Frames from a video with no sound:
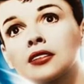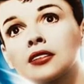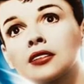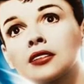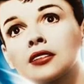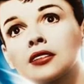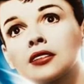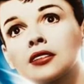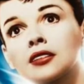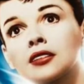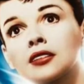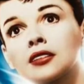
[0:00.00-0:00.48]

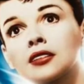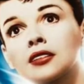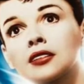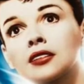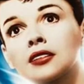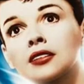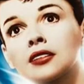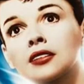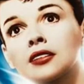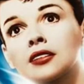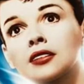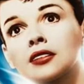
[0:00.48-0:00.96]

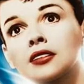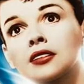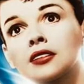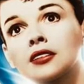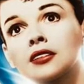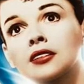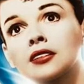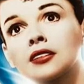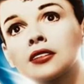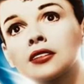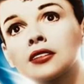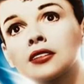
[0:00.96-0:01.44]

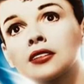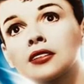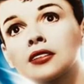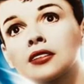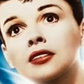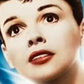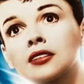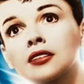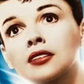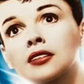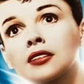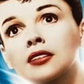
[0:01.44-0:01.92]

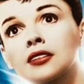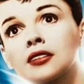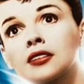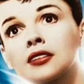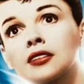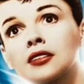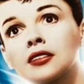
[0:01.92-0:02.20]
[no speech]